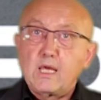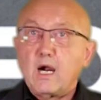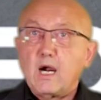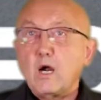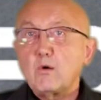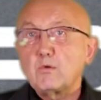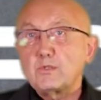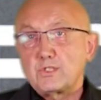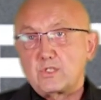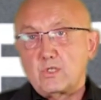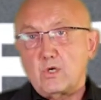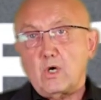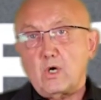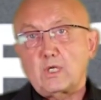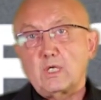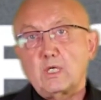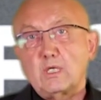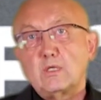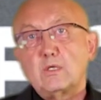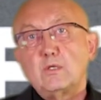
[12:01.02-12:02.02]
I was
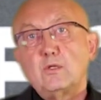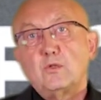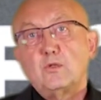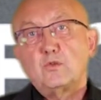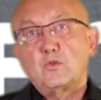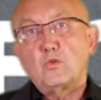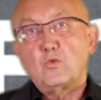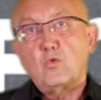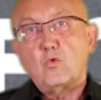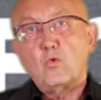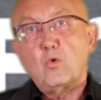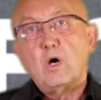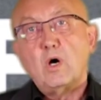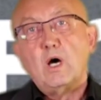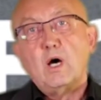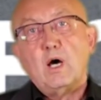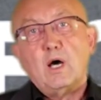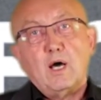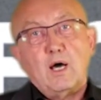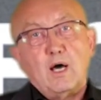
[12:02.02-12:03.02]
talking to
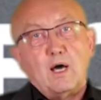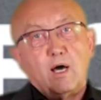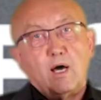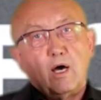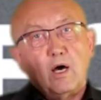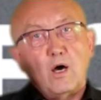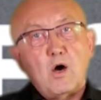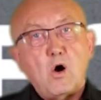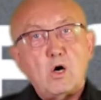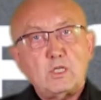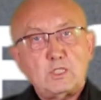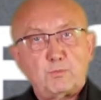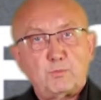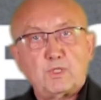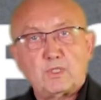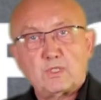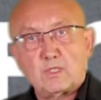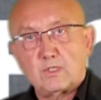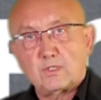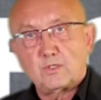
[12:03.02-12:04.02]
a
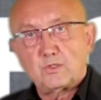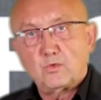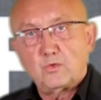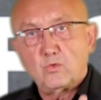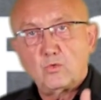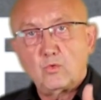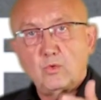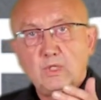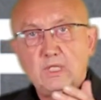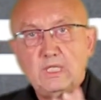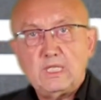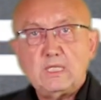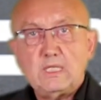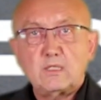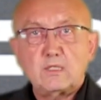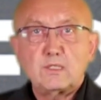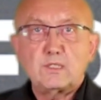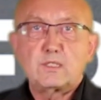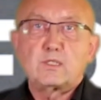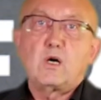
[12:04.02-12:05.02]
hospital, to
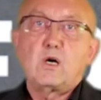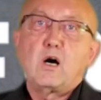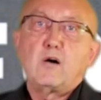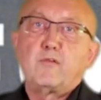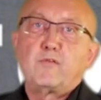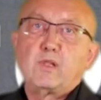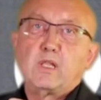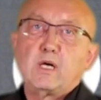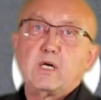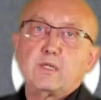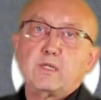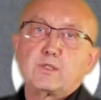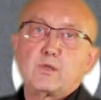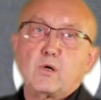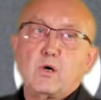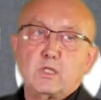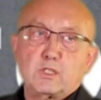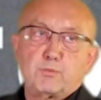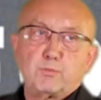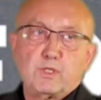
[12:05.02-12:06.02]
leaders of a large
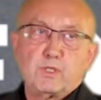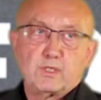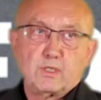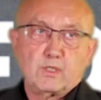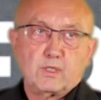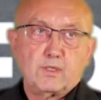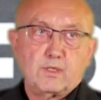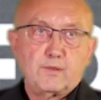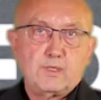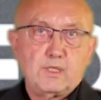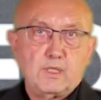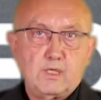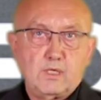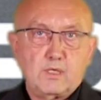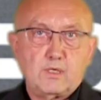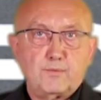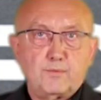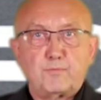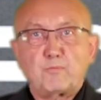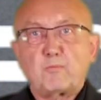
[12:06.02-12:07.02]
hospital
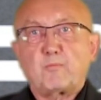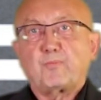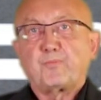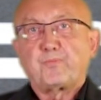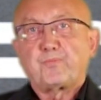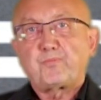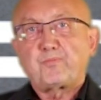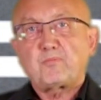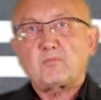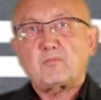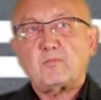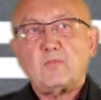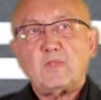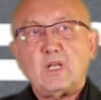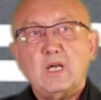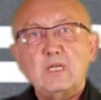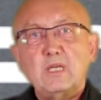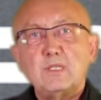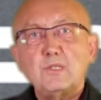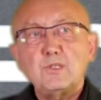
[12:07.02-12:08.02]
here
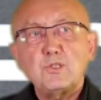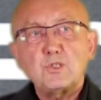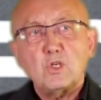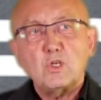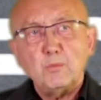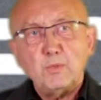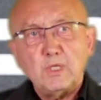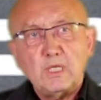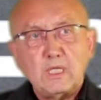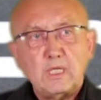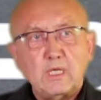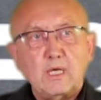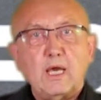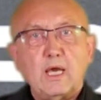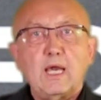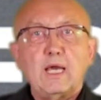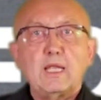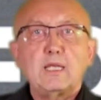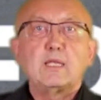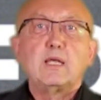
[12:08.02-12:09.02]
in Germany,
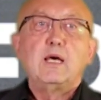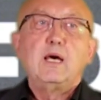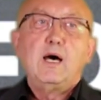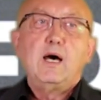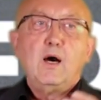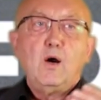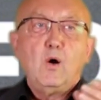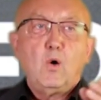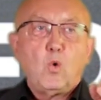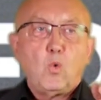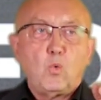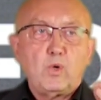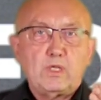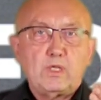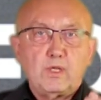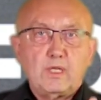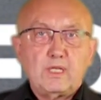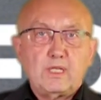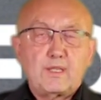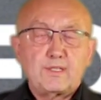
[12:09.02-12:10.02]
and we
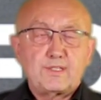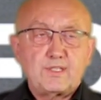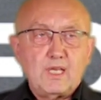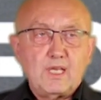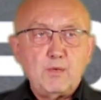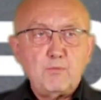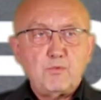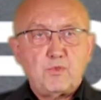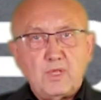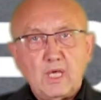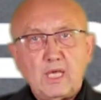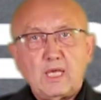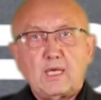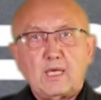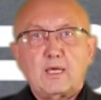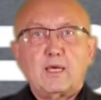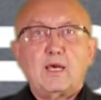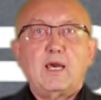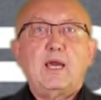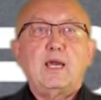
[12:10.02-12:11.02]
did the same thing.